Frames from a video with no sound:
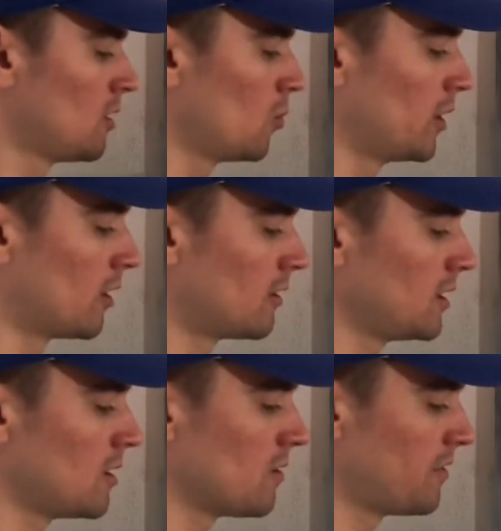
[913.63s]
We
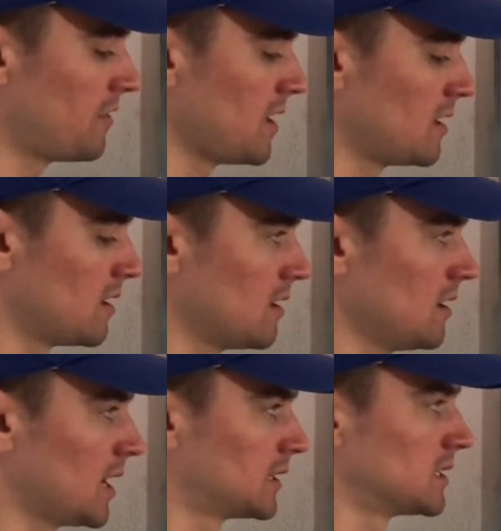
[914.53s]
already know theta
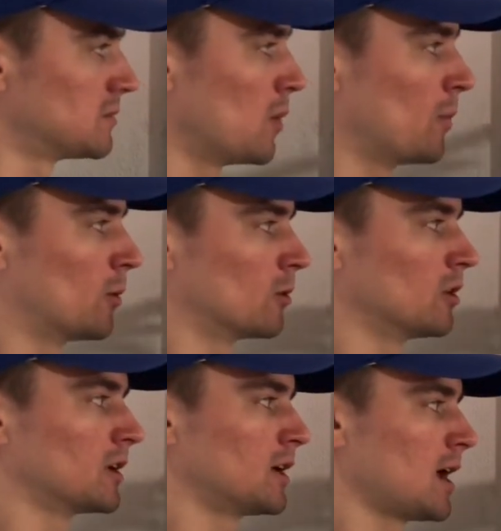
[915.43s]
at this moment we're
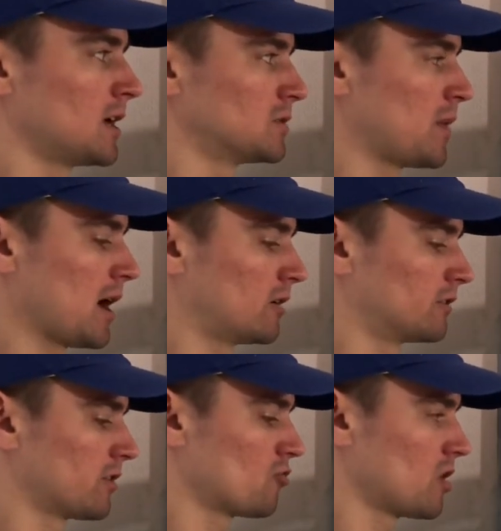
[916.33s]
looking at is pi
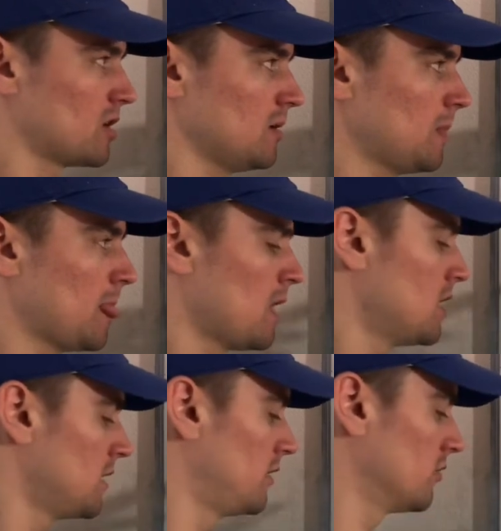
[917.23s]
over 3.
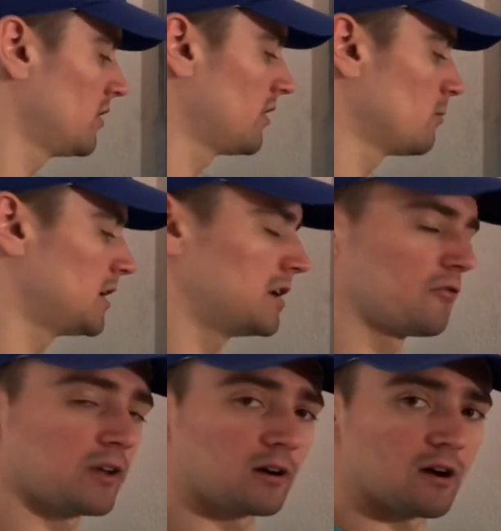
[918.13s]
The only thing we need
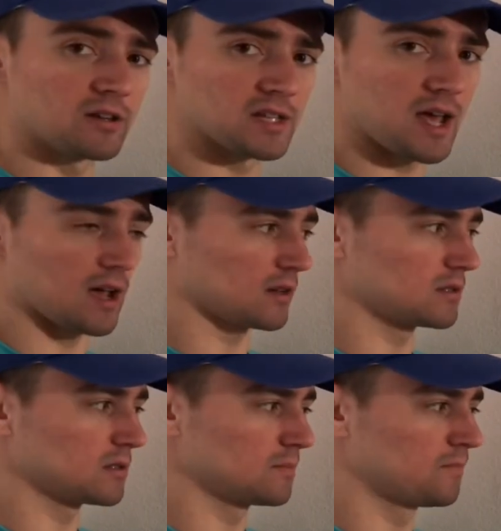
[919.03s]
to figure out is x.
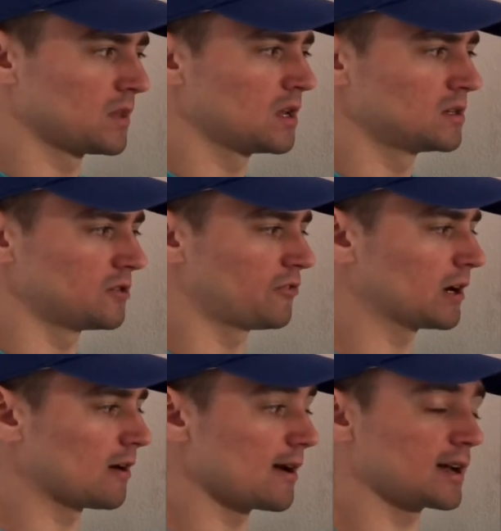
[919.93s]
To
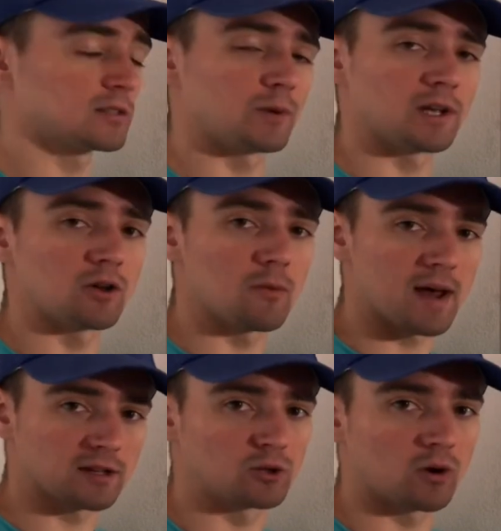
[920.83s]
figure out x, we can go
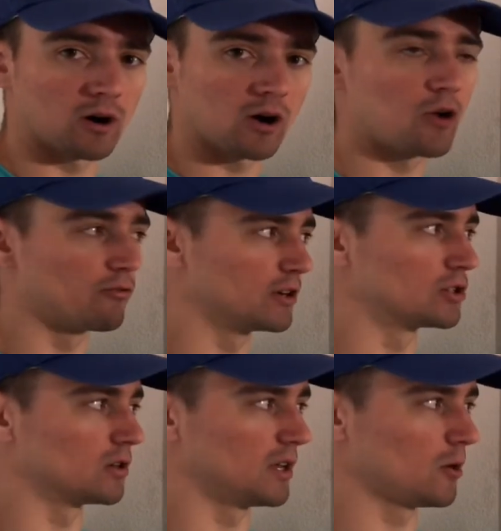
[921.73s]
back to our
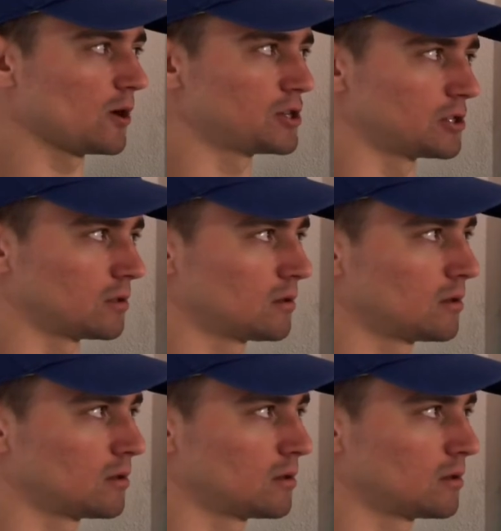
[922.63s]
original equation.